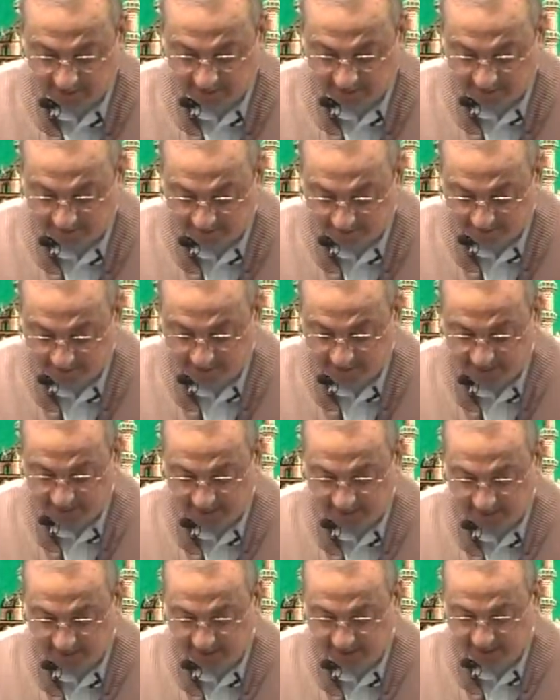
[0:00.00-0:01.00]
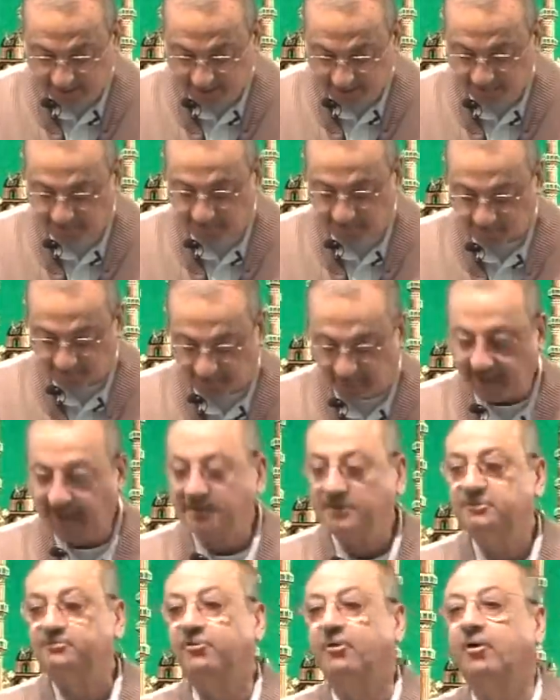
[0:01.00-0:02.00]
may
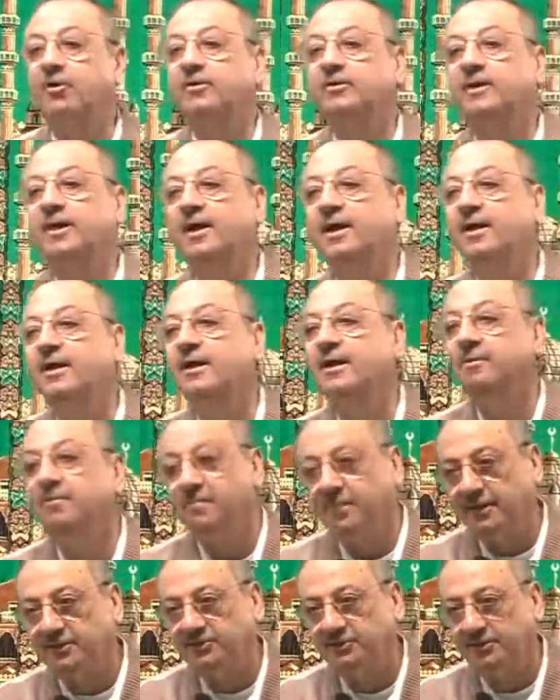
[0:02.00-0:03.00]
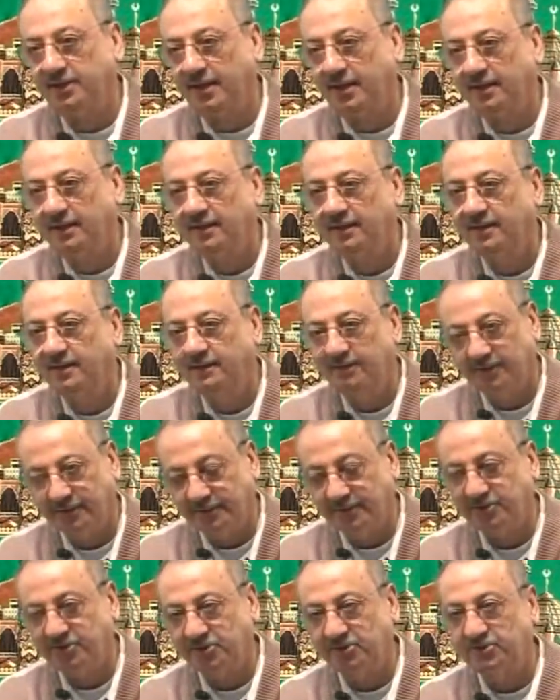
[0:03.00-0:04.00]
deputize for the master
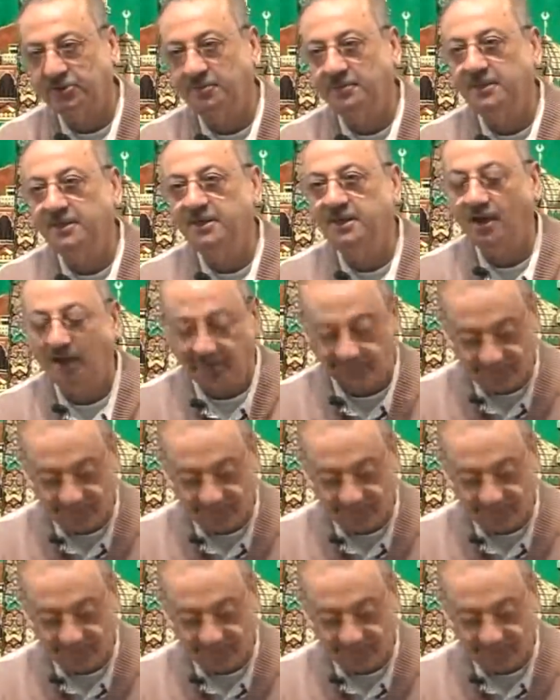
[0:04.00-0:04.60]
this is the meaning of